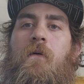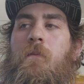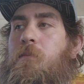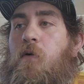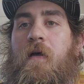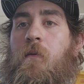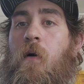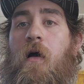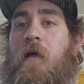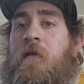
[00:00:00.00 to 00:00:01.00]

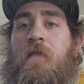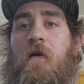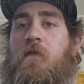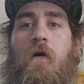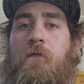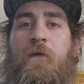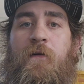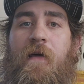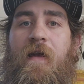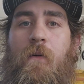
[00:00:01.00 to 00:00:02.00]
0.1, there's no
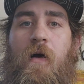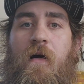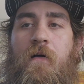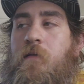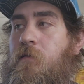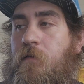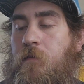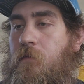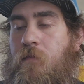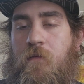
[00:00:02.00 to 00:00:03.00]
food anywhere. It's,
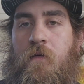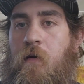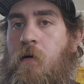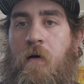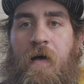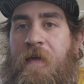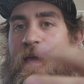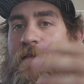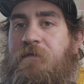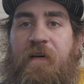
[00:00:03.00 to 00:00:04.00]
I
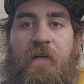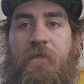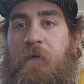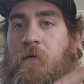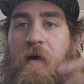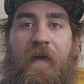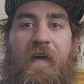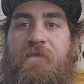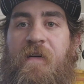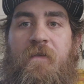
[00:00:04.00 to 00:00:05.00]
can't find food. I
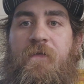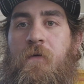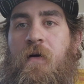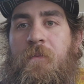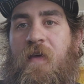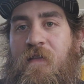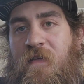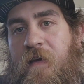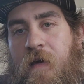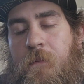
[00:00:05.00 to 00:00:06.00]
can't find food. I'm getting
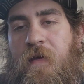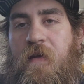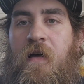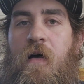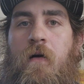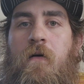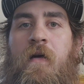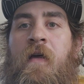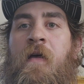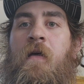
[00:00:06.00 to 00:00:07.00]
sick. I'm getting
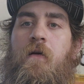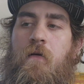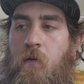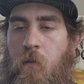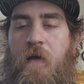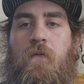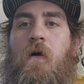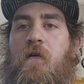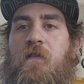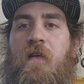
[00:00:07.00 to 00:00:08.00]
hungry. Your
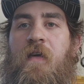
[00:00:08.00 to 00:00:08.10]
wastewater is going to